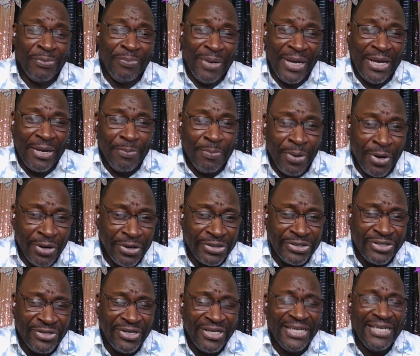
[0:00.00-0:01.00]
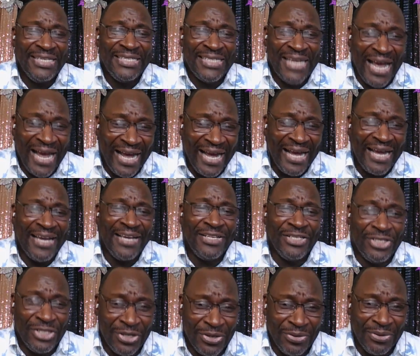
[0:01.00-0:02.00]
being personally tied
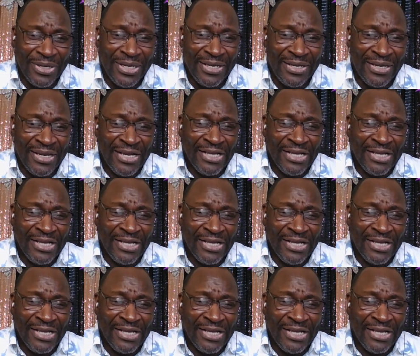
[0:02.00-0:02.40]
to it.